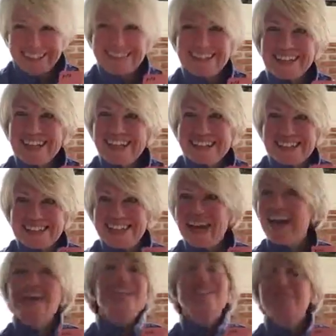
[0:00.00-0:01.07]
Yes,
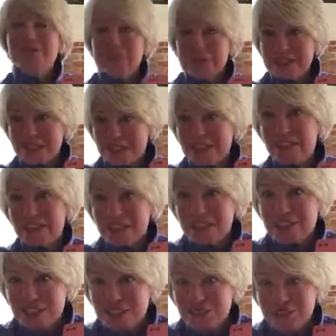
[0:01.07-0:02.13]
Dumpa does a
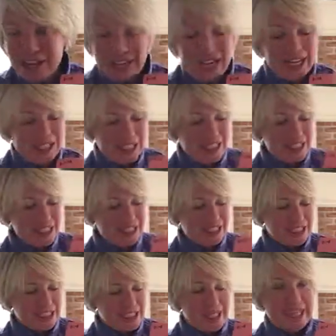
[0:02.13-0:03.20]
good train. He's
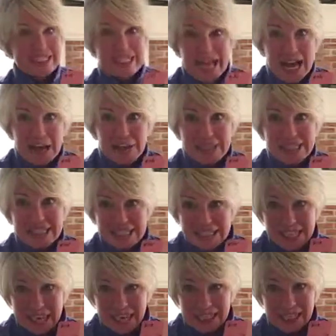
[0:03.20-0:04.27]
just like Thomas the
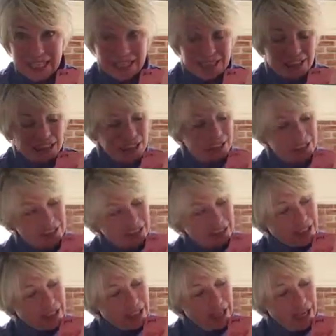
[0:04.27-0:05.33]
Tank Engine.
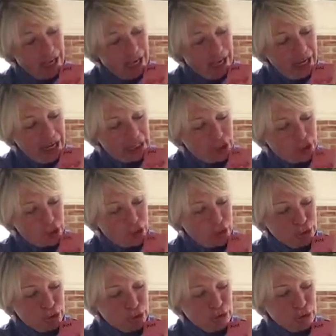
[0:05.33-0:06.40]
And
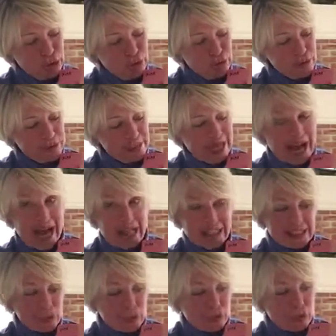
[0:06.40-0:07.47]
2 blue
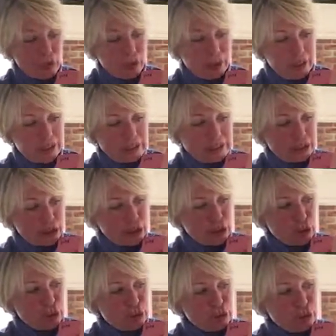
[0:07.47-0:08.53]
socks. 1,
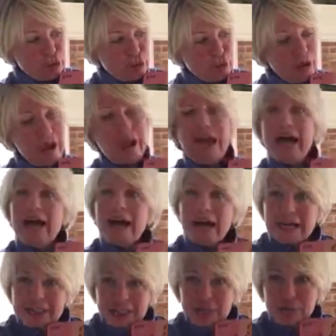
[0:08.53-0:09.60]
2,
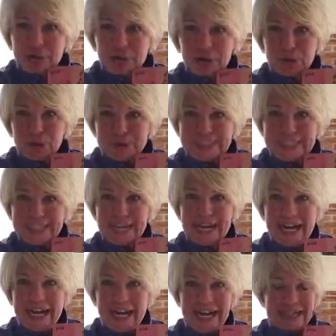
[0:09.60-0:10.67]
and the blue
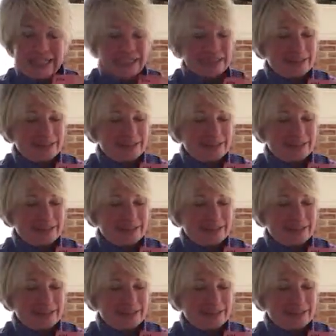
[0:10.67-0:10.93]
sky.